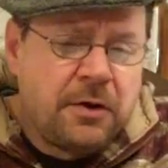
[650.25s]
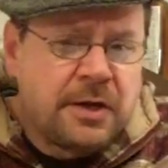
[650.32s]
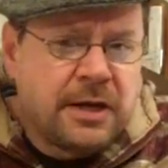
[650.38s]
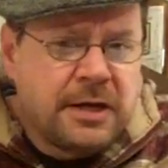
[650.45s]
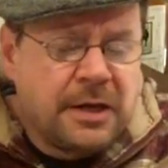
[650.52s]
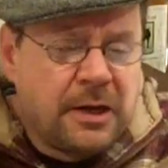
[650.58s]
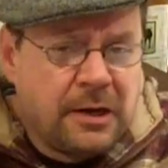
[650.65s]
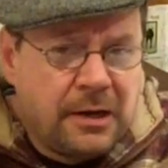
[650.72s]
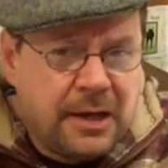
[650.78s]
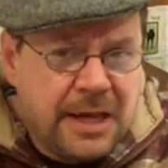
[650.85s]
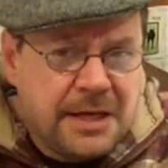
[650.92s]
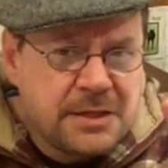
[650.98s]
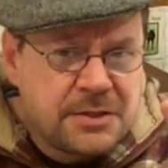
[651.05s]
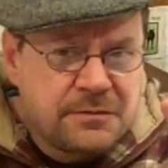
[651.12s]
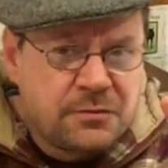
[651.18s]
or a
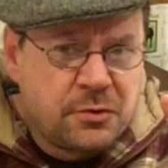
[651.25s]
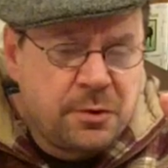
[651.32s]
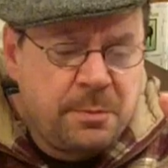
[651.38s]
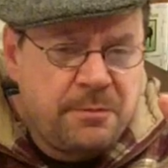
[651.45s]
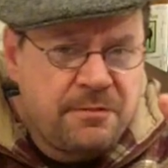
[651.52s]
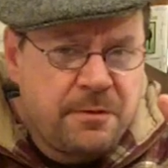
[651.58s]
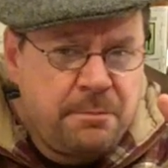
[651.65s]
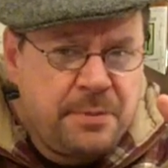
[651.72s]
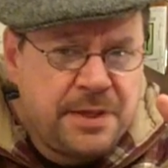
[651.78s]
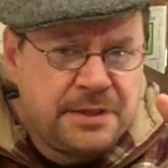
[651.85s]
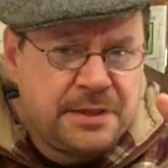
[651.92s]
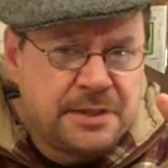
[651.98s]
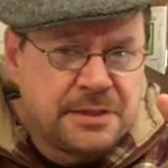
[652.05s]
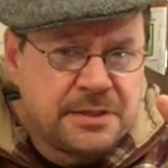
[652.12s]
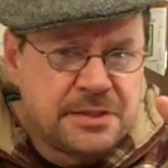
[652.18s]
collective group of
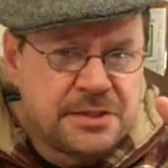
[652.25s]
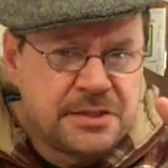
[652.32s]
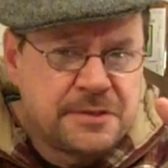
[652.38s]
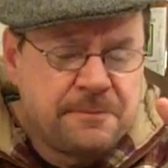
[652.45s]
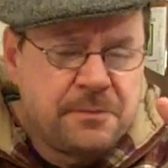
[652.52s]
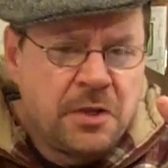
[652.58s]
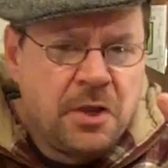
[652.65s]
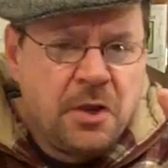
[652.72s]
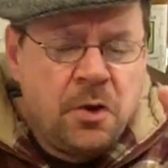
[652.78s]
opinions,